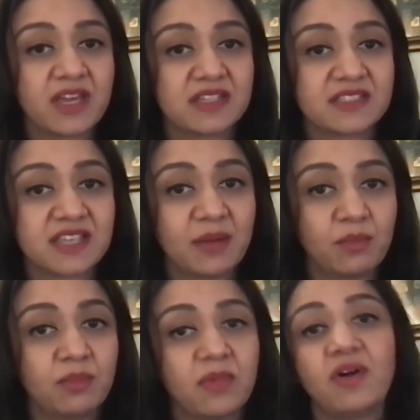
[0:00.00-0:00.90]

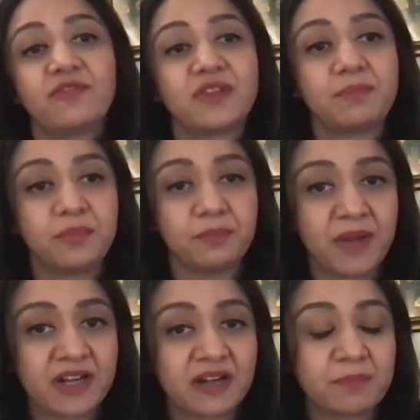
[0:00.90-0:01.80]
some of the
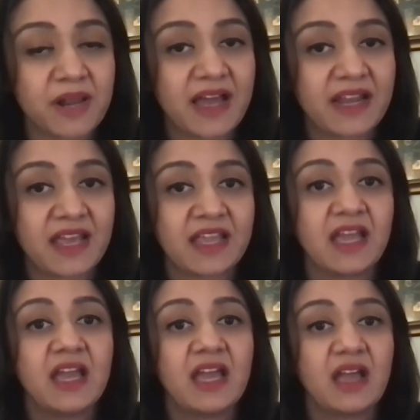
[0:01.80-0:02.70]
better planning,
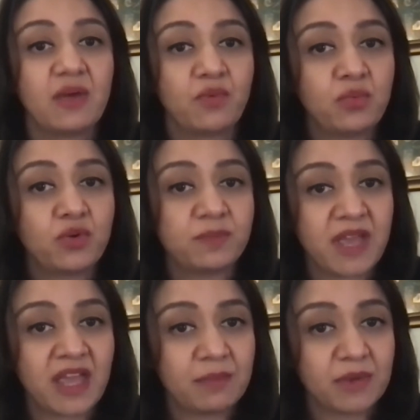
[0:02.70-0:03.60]
we would be
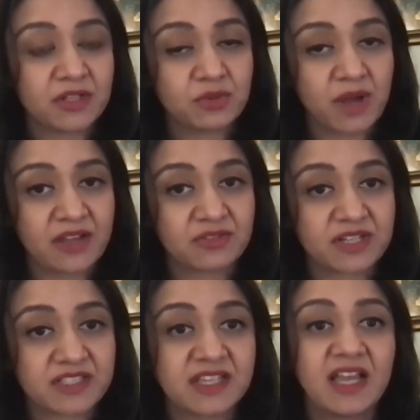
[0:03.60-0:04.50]
able to
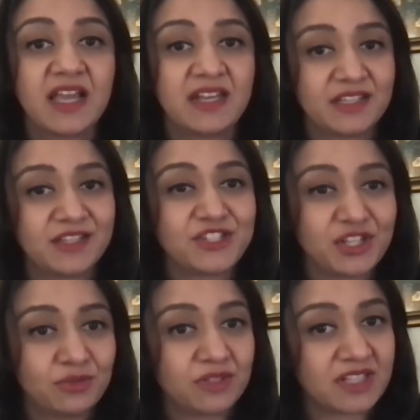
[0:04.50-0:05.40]
address. In addition
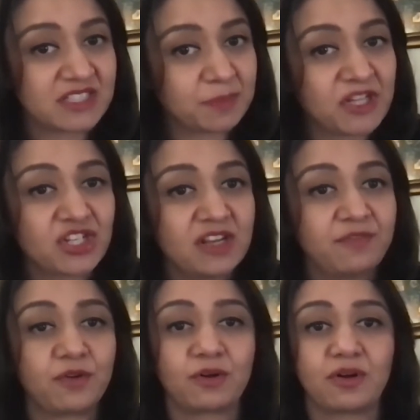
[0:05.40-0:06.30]
to that, especially
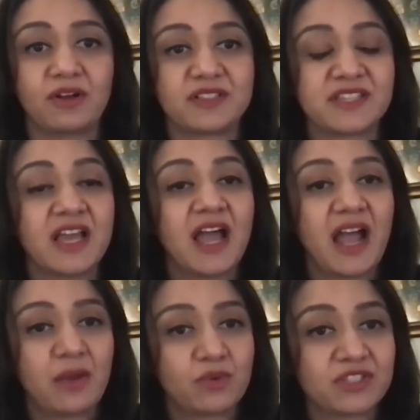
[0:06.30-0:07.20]
for girls,
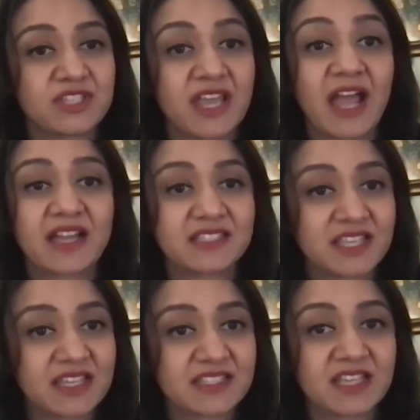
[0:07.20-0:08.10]
I would say
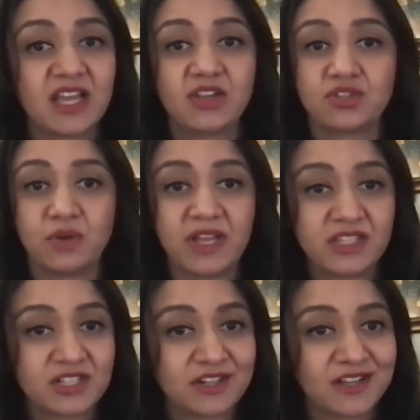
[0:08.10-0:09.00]
access to
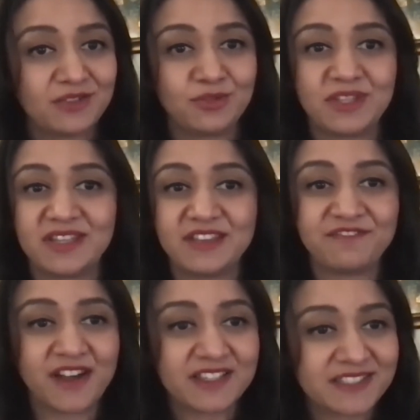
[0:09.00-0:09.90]
internet, to the
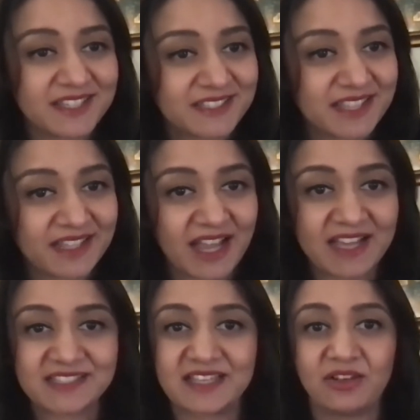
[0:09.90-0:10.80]
devices that
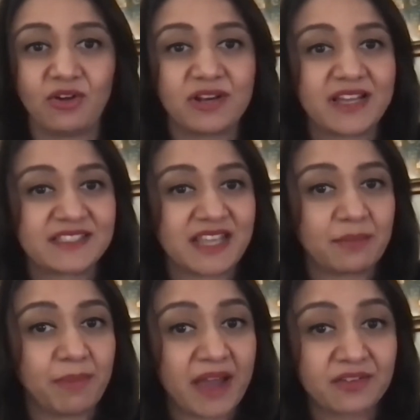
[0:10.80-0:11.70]
has
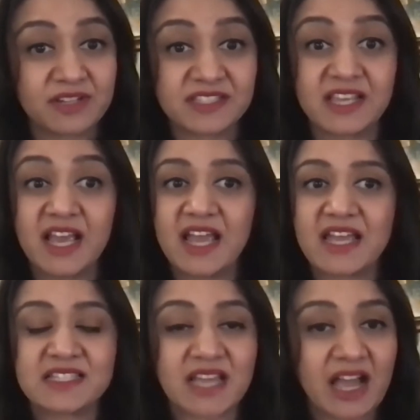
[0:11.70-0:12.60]
long-lasting batteries
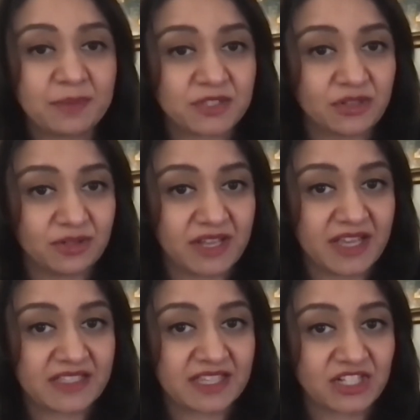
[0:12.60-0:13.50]
is absolutely
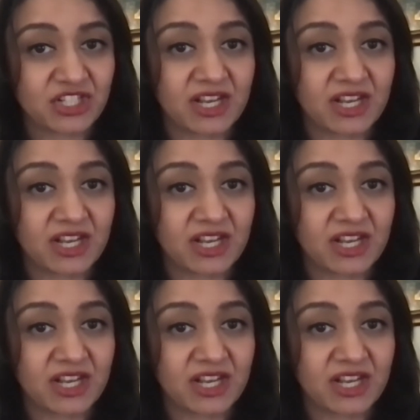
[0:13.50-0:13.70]
essential,